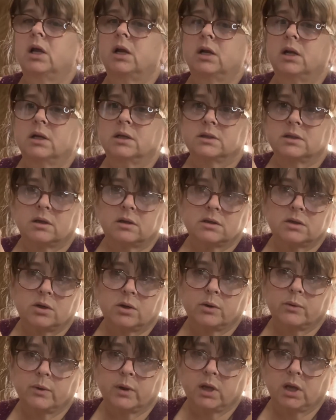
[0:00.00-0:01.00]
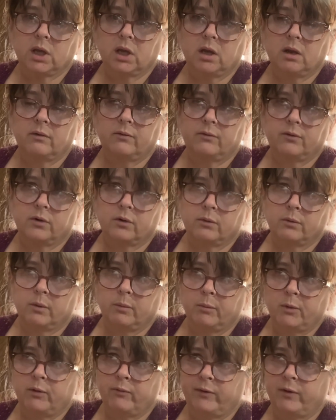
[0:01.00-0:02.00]
is also really good for
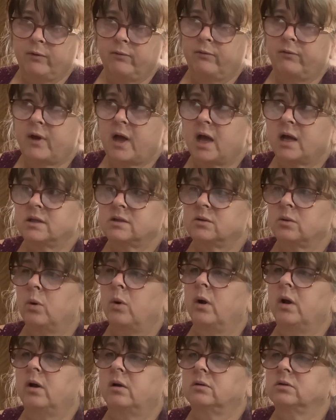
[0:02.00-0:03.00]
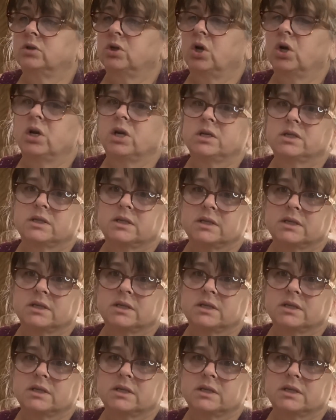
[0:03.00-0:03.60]
removing fats, oils, grease, and